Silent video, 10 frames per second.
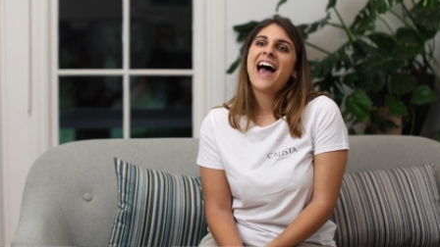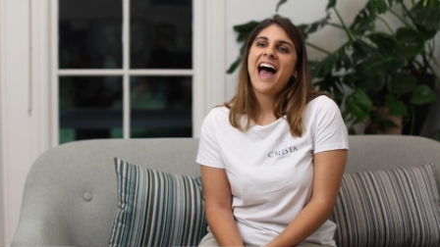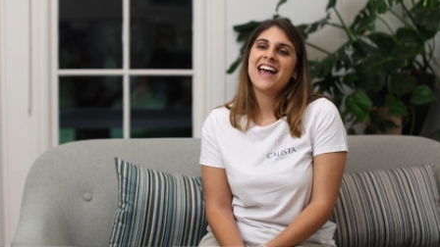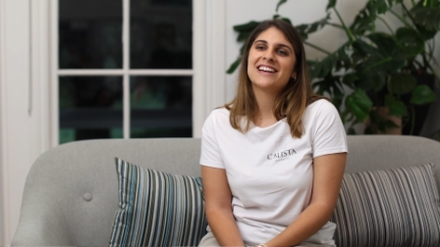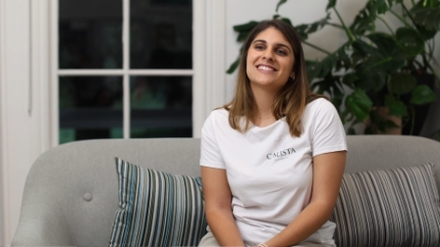
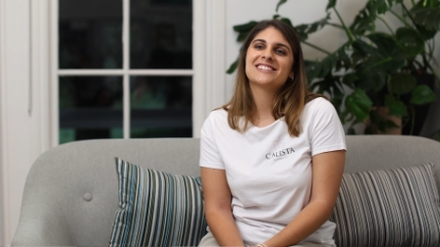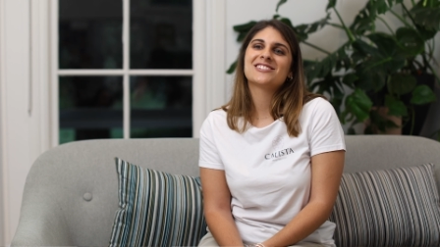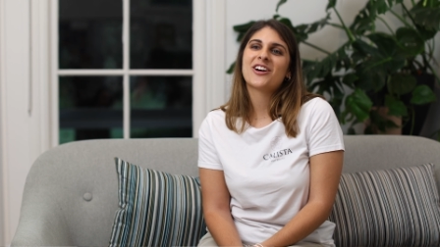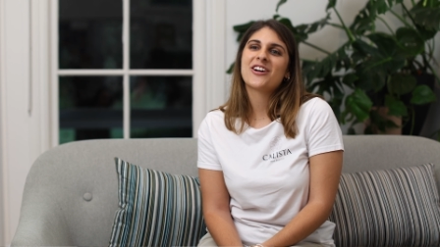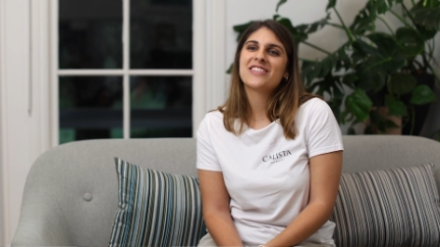And
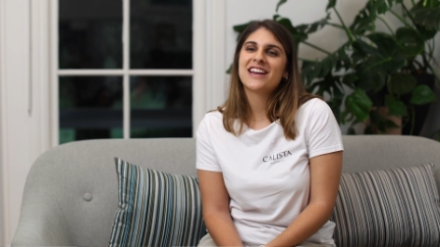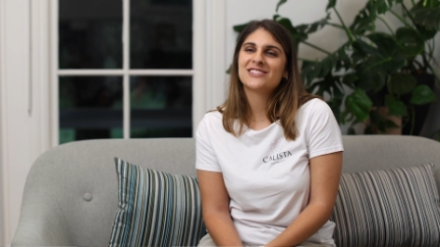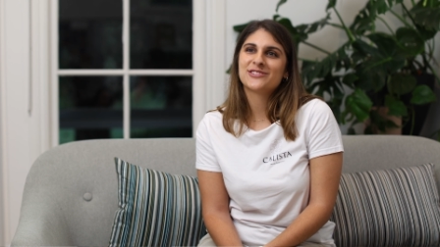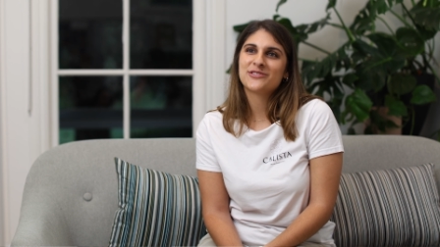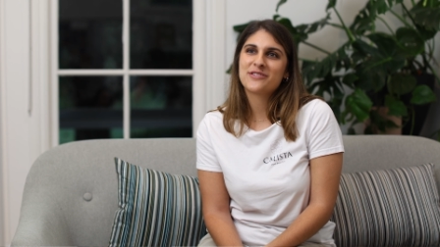so
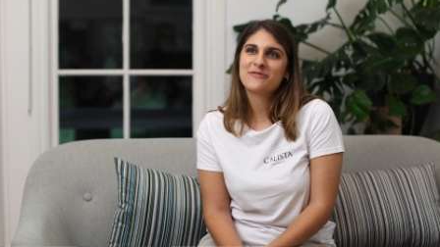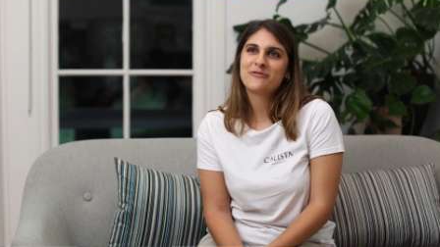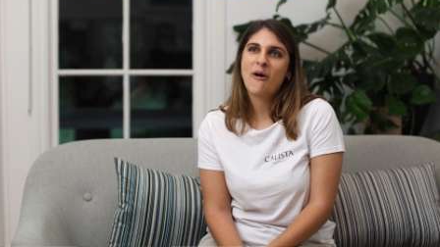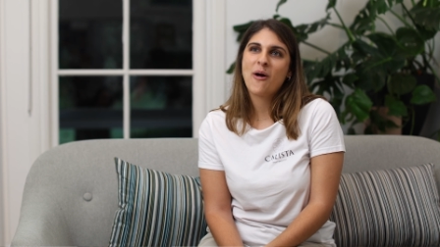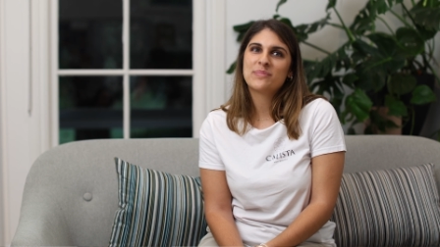that's sort of
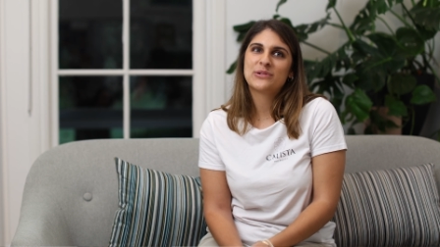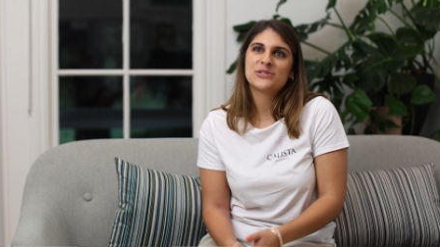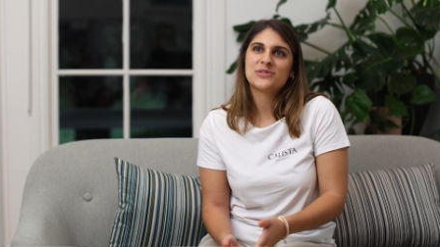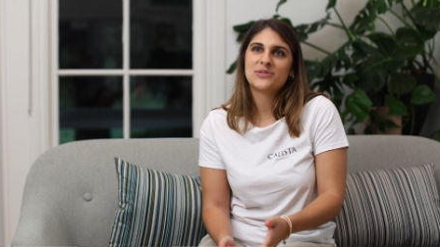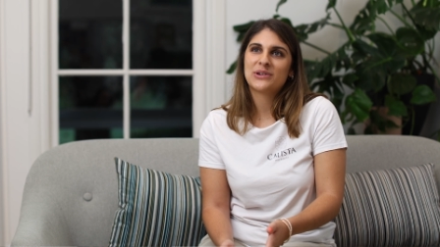what
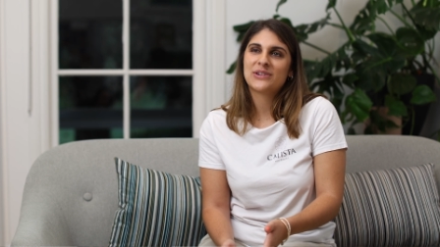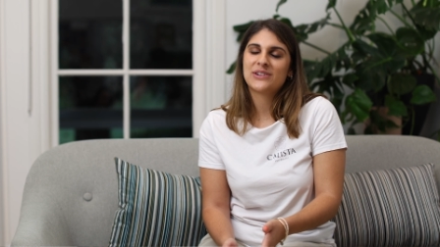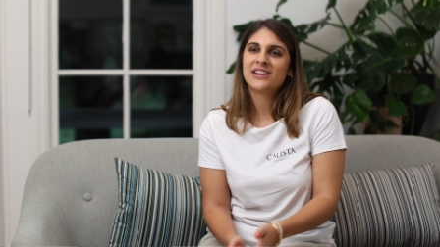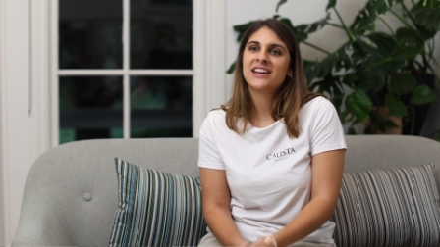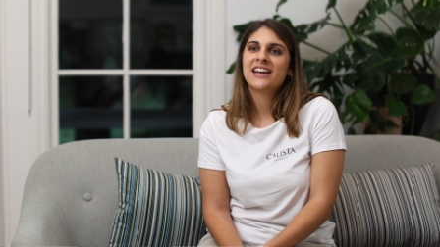pushed
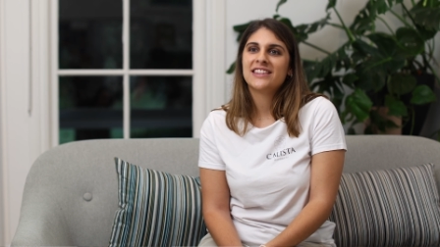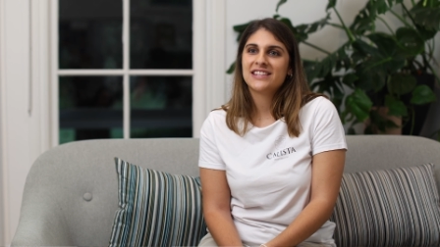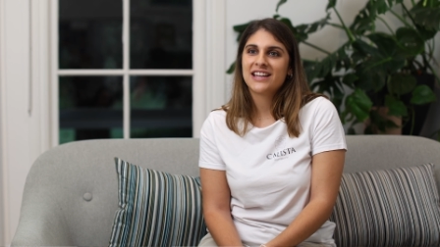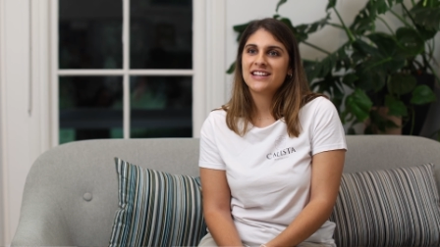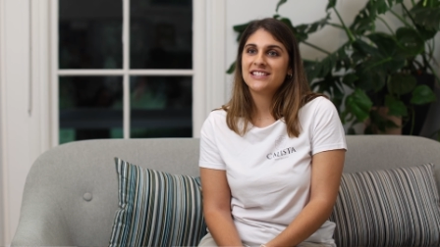through
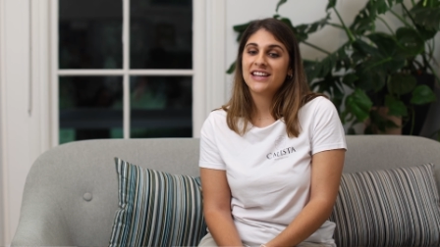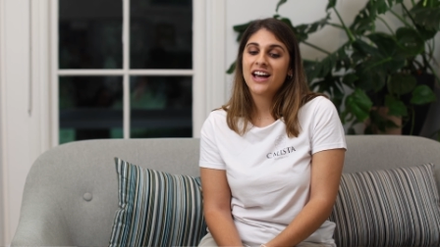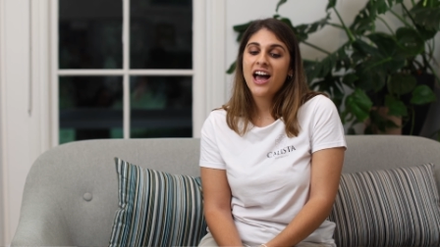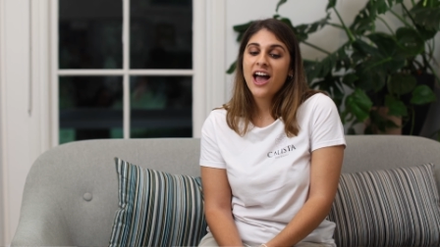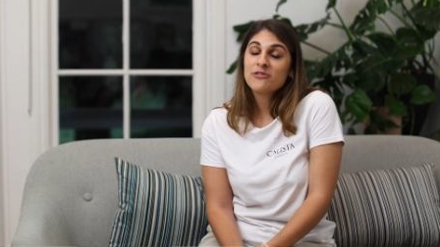this
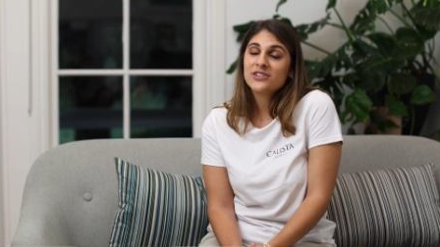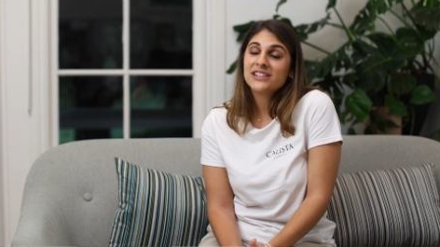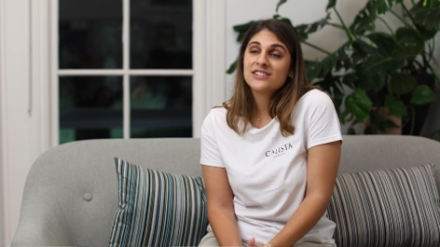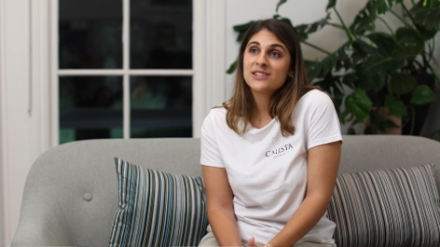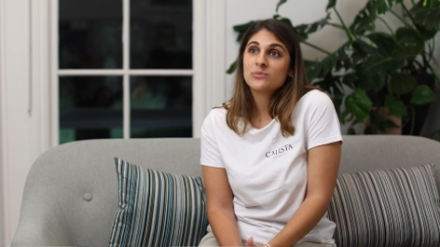idea. I
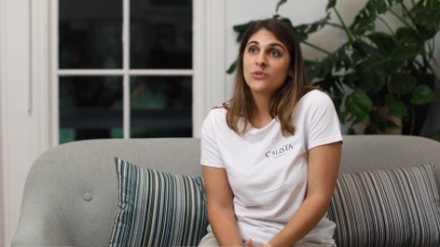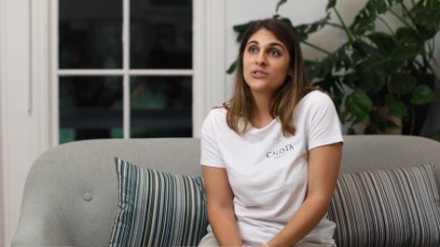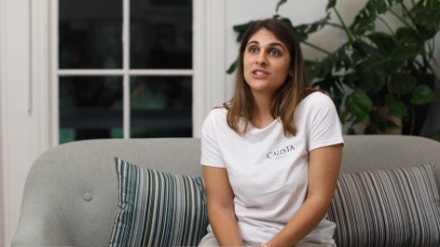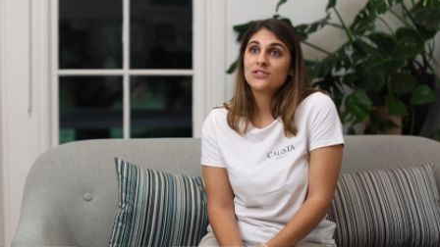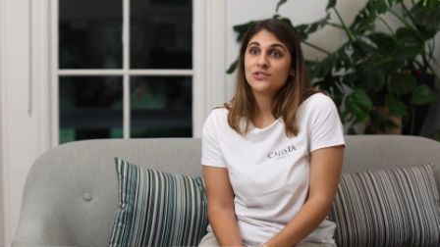really just
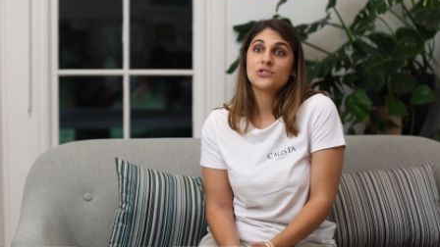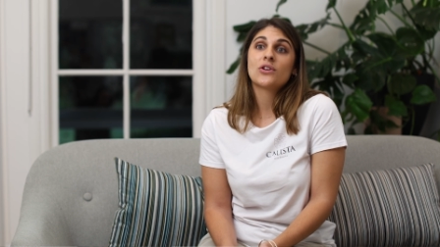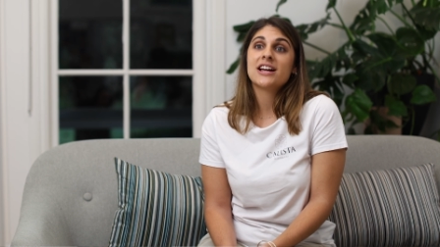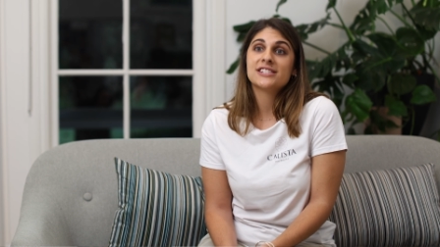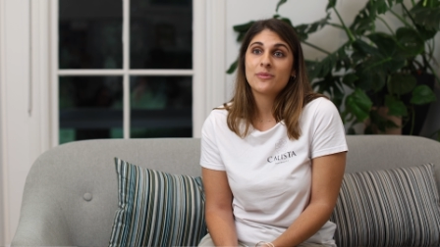wanted to
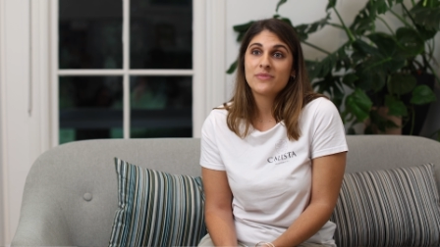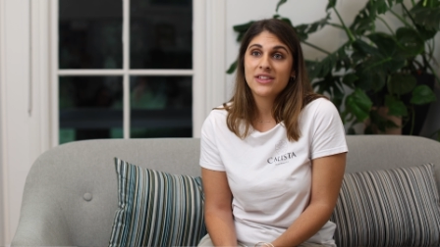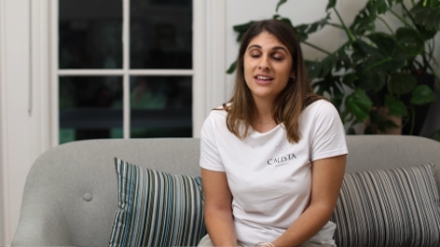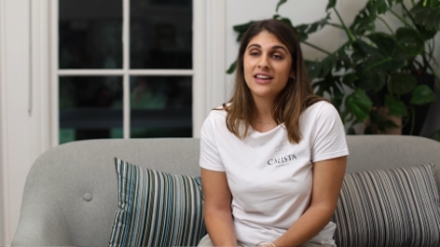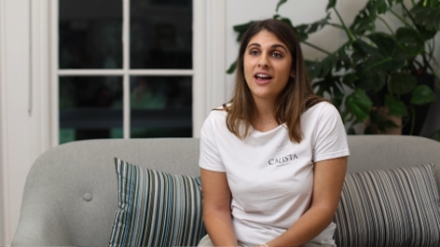try
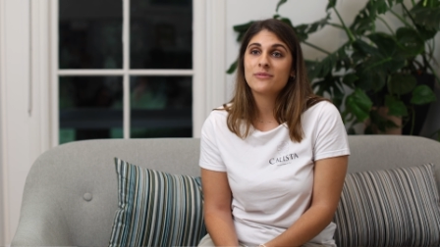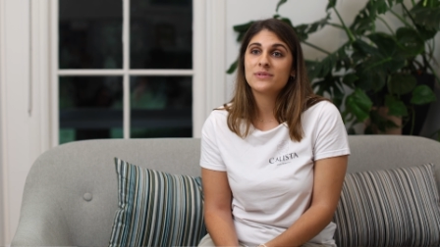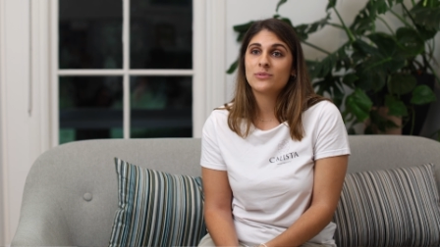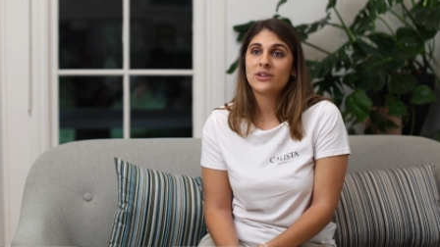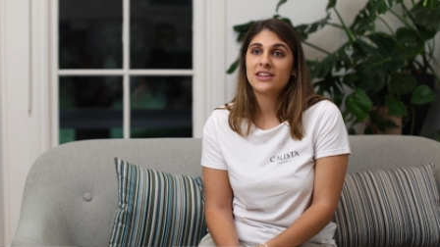something. I
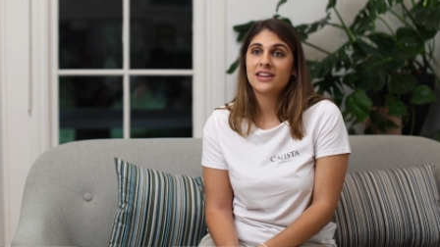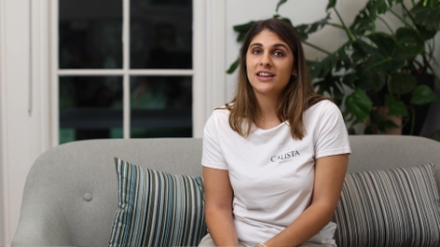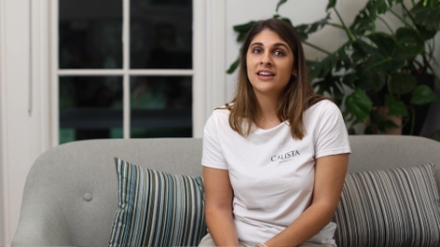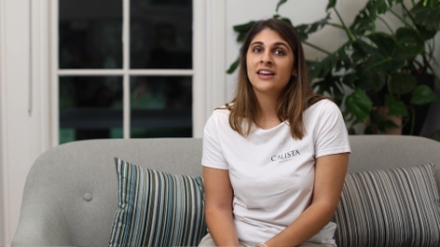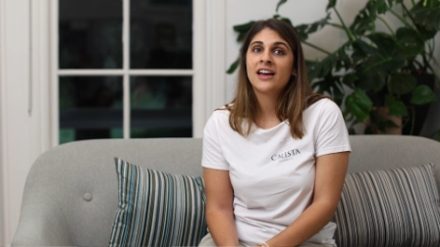was working